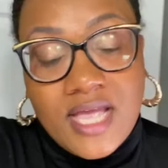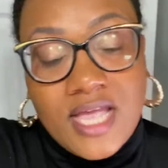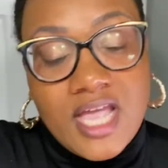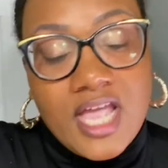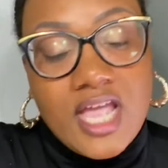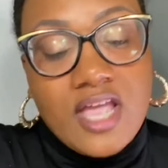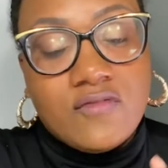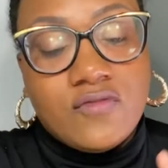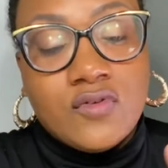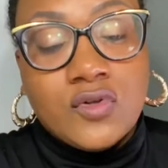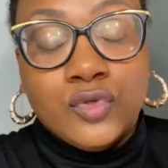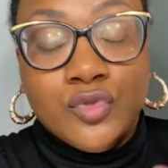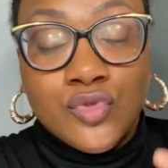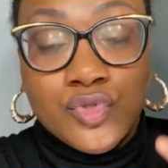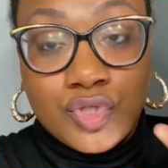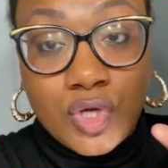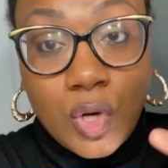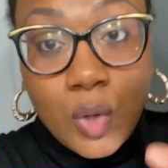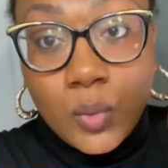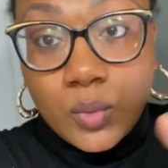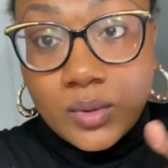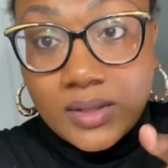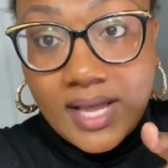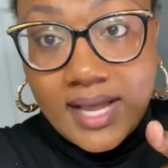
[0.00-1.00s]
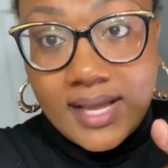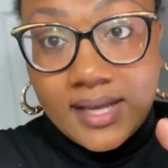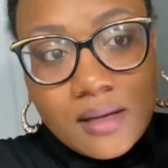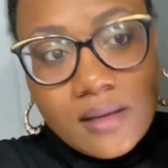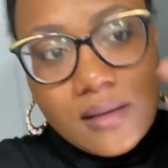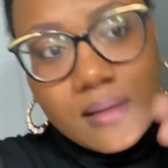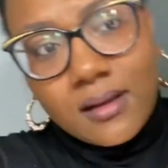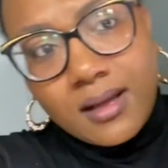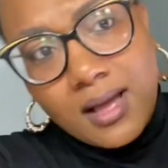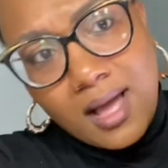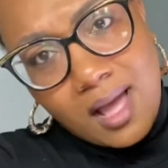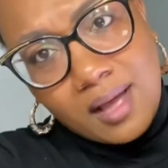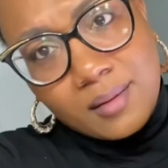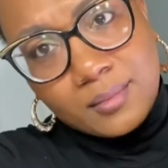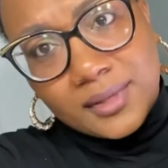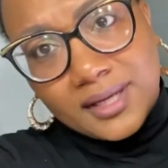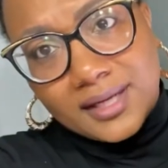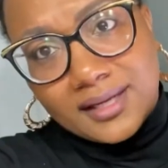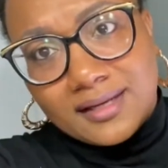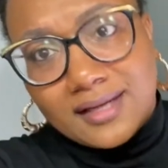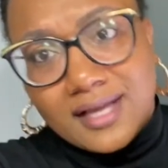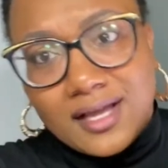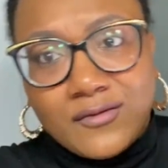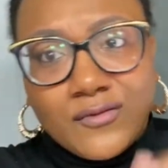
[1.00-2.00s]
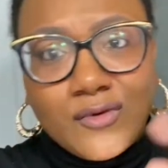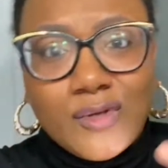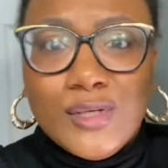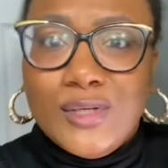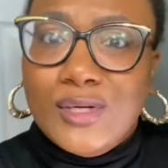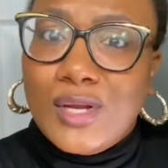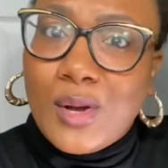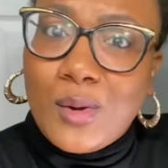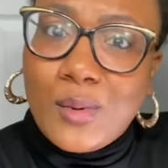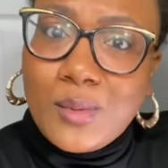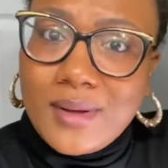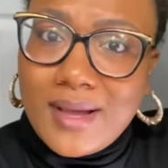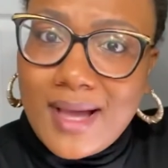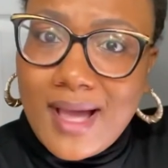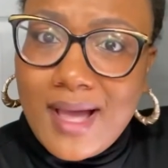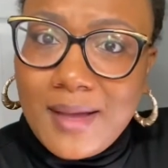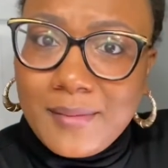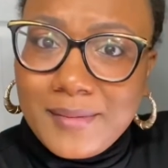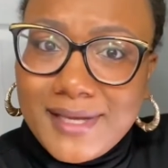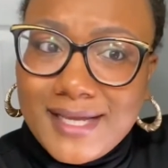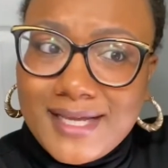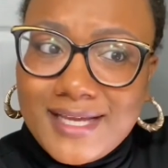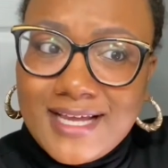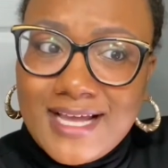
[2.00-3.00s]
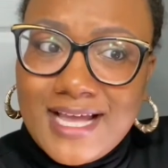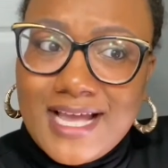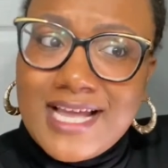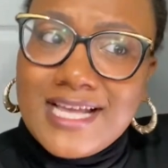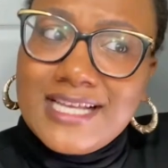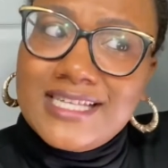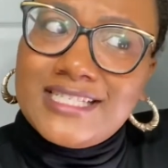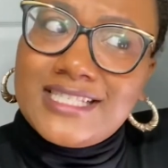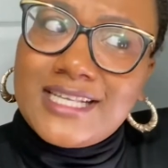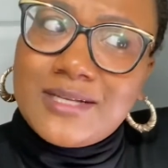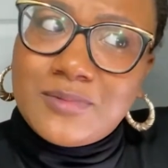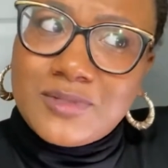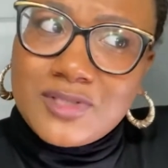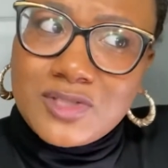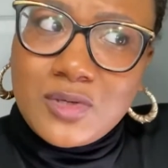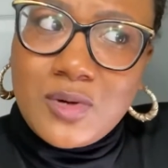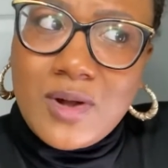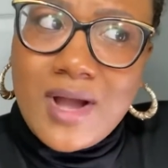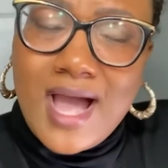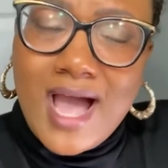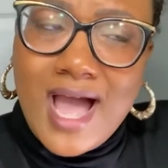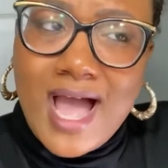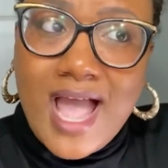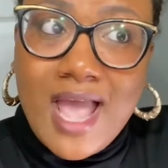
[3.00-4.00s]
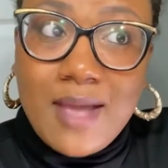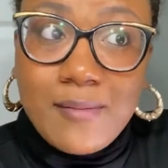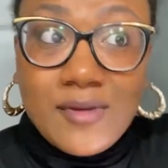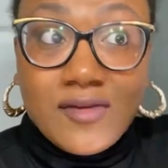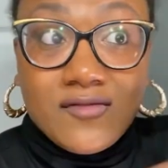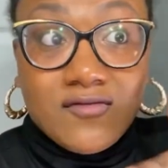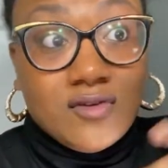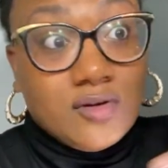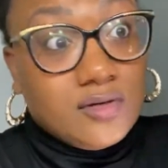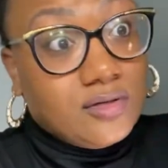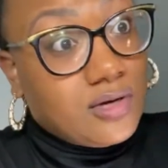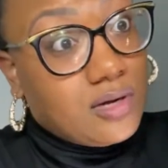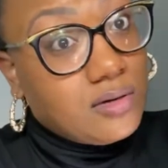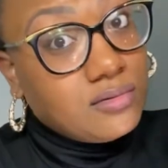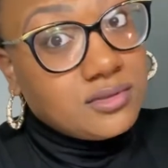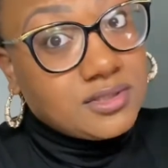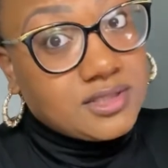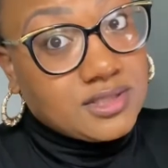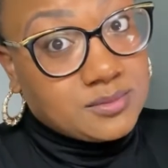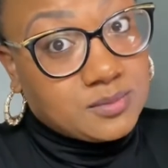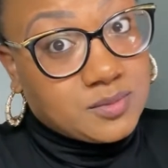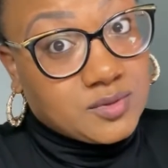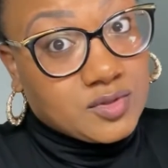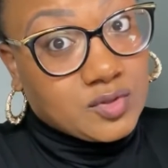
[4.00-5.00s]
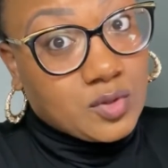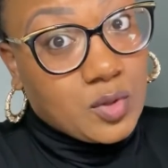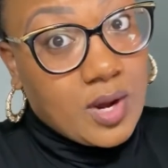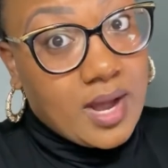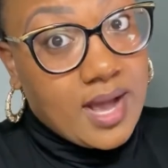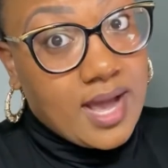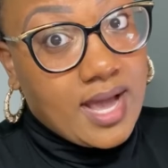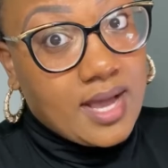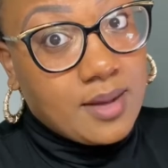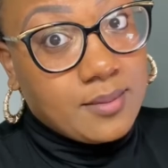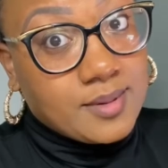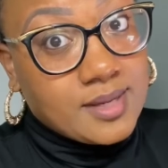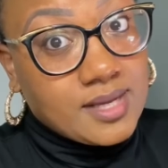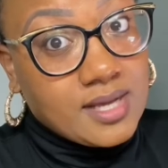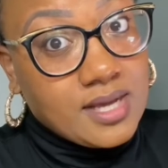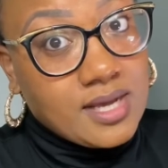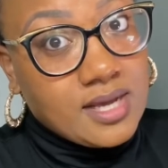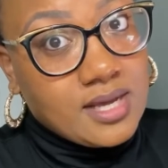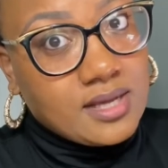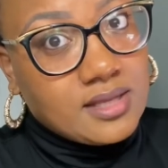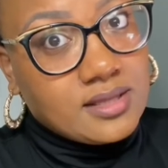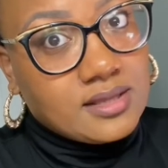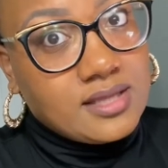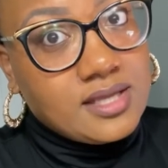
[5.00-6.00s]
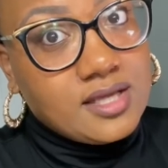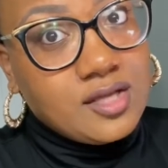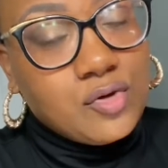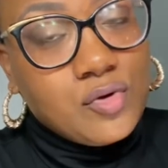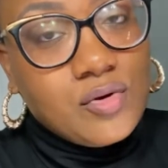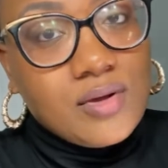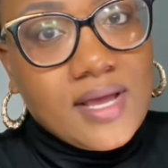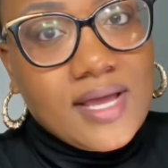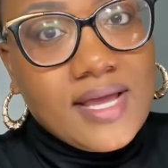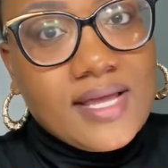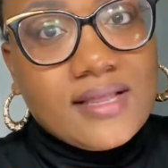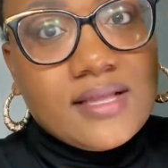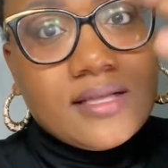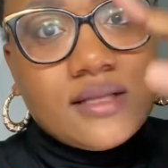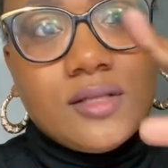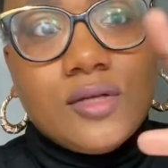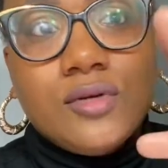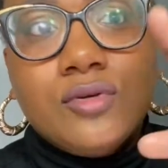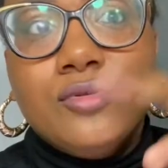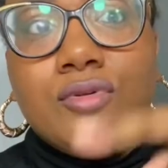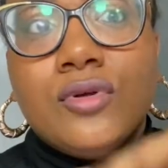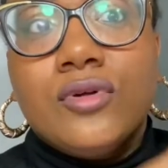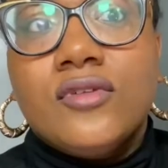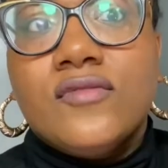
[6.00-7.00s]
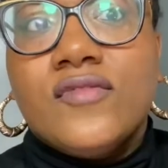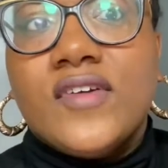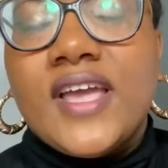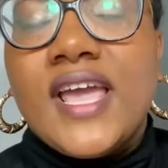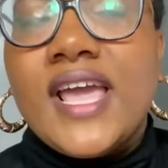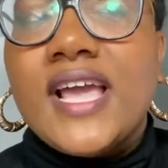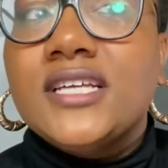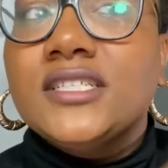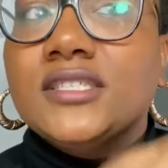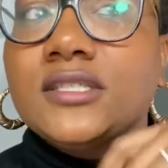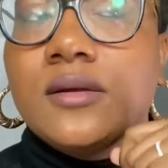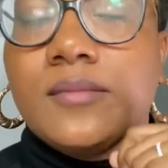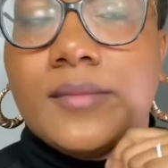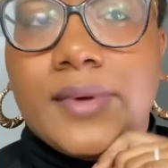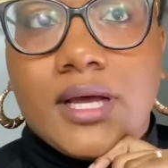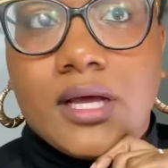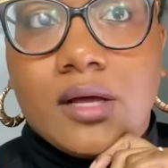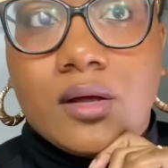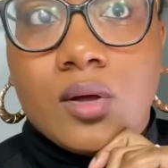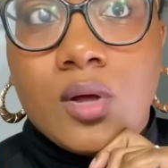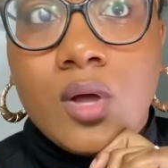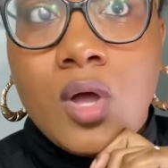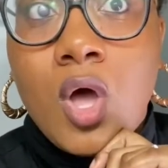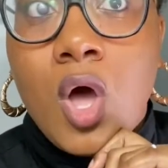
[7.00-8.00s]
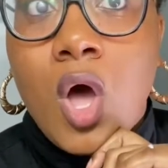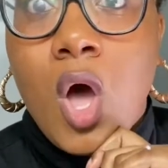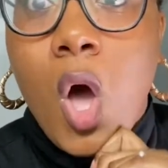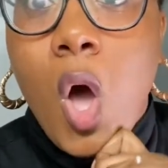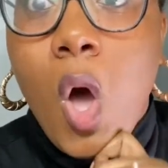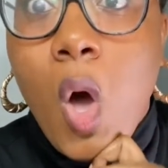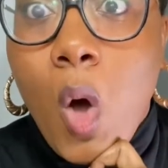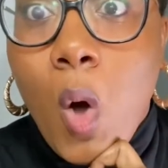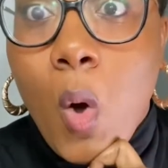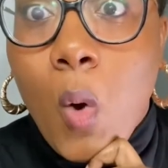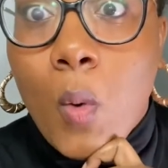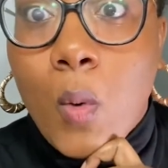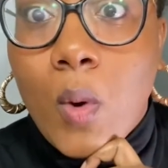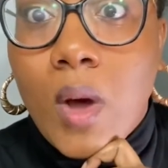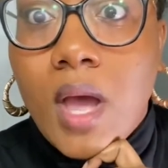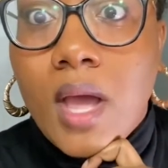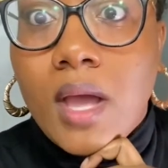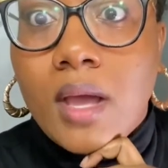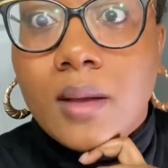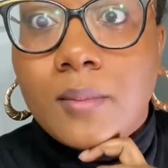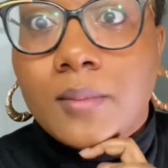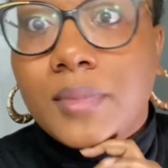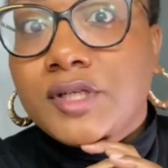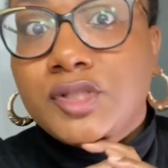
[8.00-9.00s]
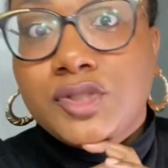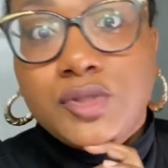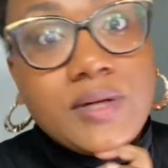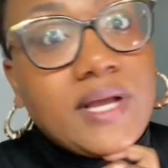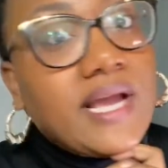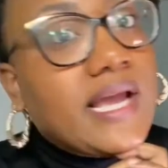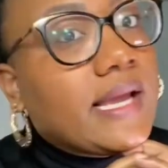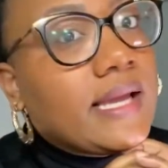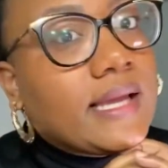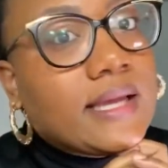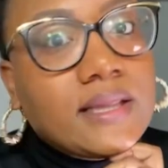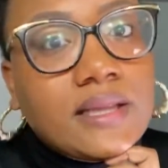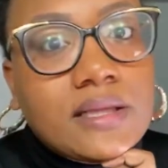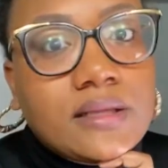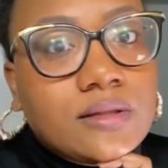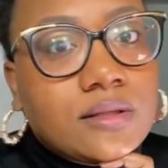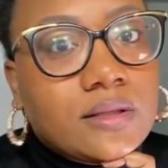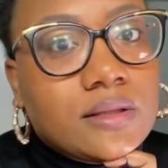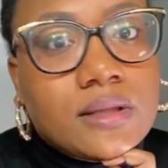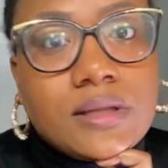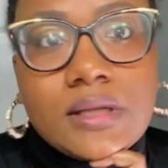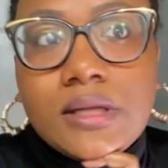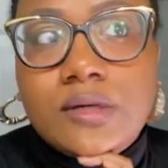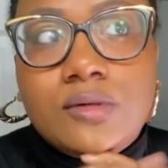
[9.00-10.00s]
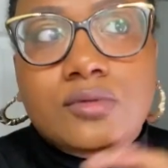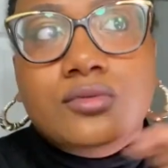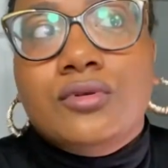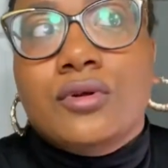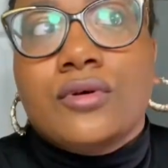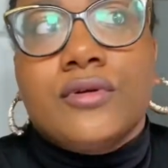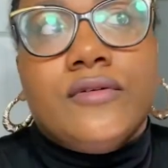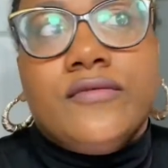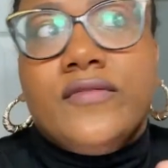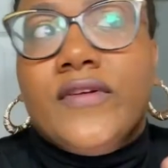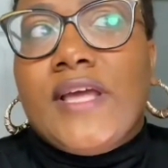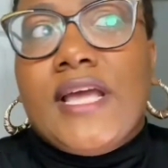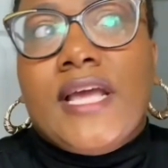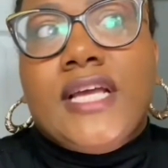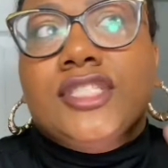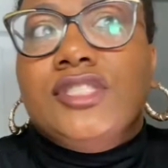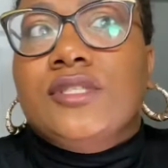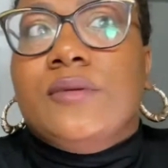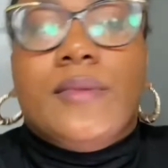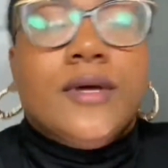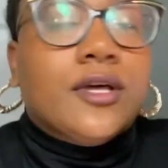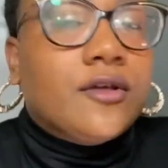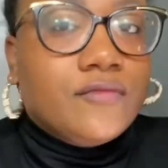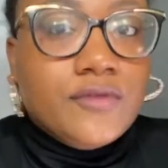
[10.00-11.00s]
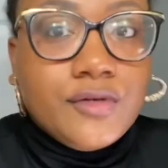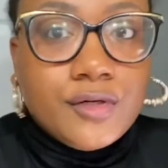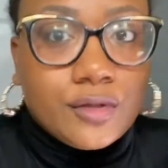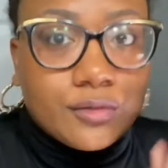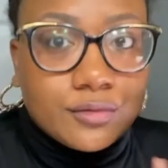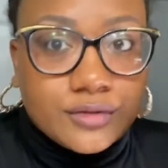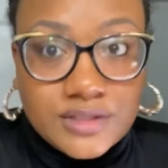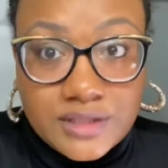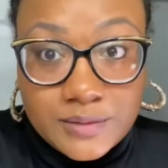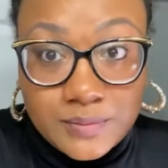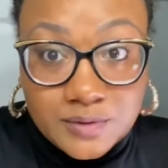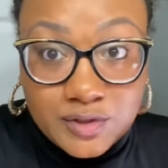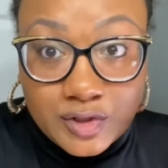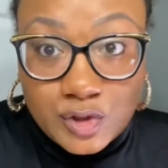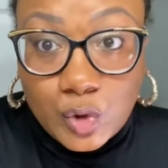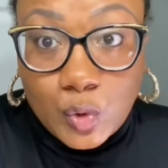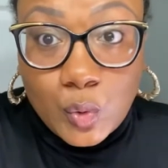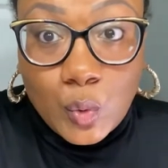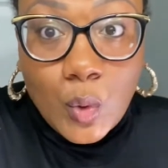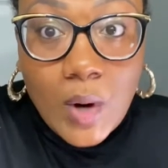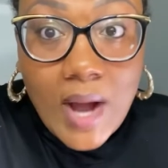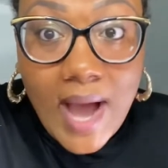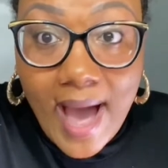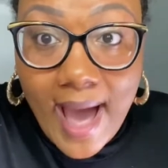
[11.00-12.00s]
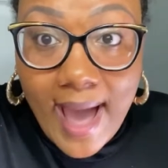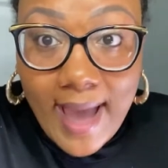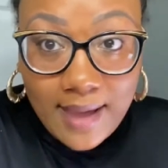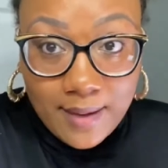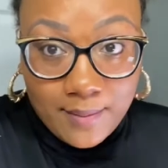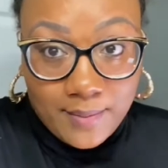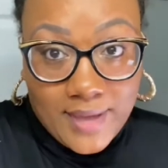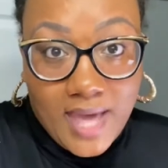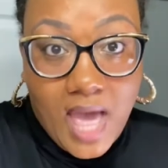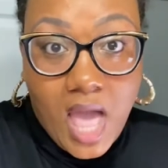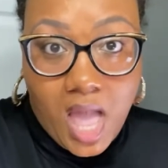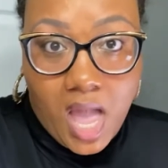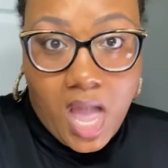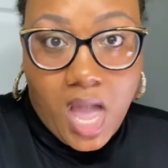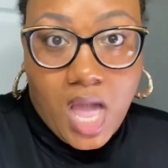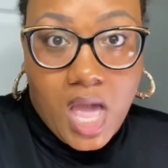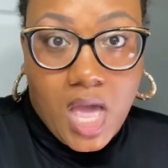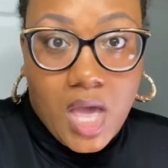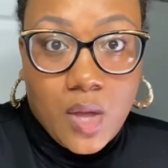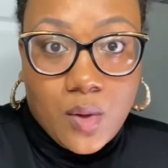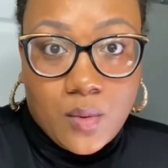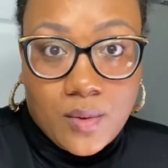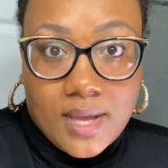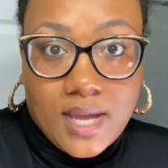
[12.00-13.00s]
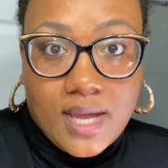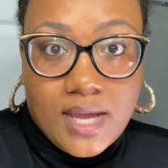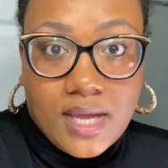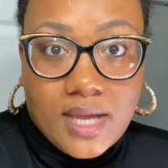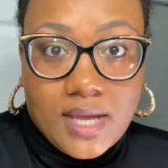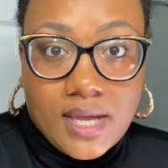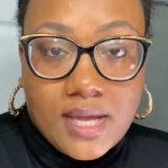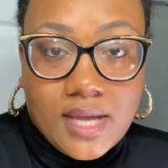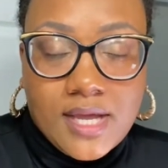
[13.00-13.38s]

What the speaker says: If you don't like, comment. If you don't comment, subscribe. If you don't subscribe, then you can hit the little notification bell. Oh, but you can't get the little notification bell if you don't subscribe. Okay?